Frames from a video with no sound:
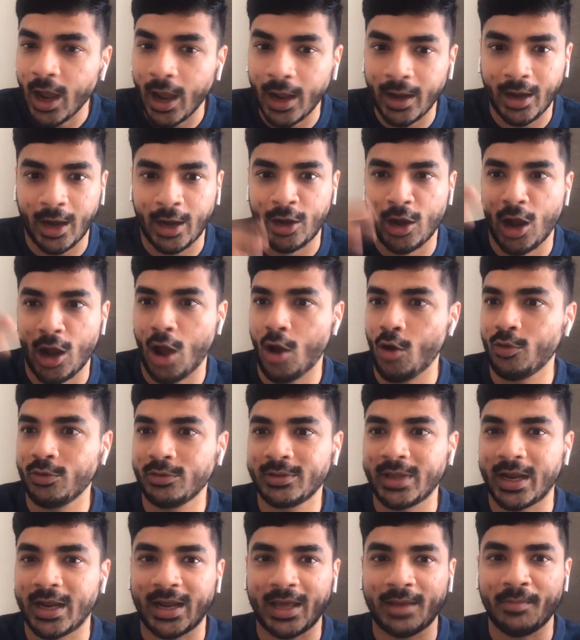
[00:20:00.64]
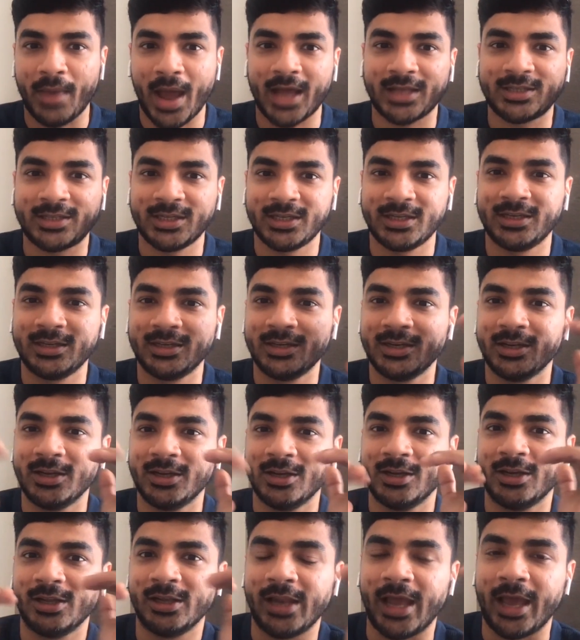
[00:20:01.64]
And now that I imagine,
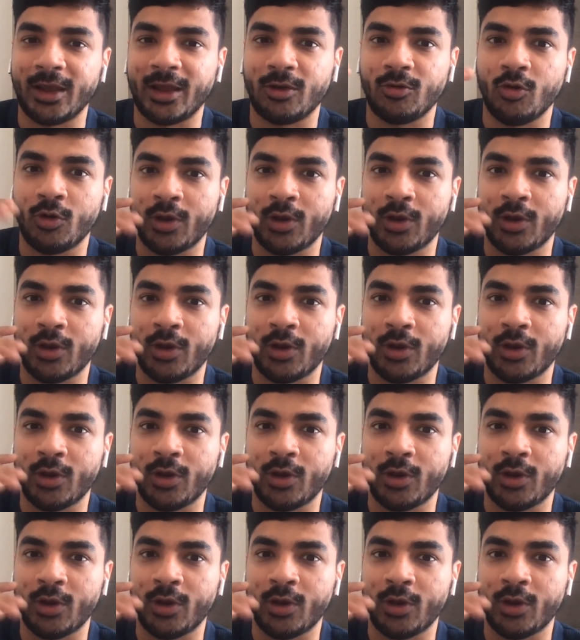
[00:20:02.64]
like,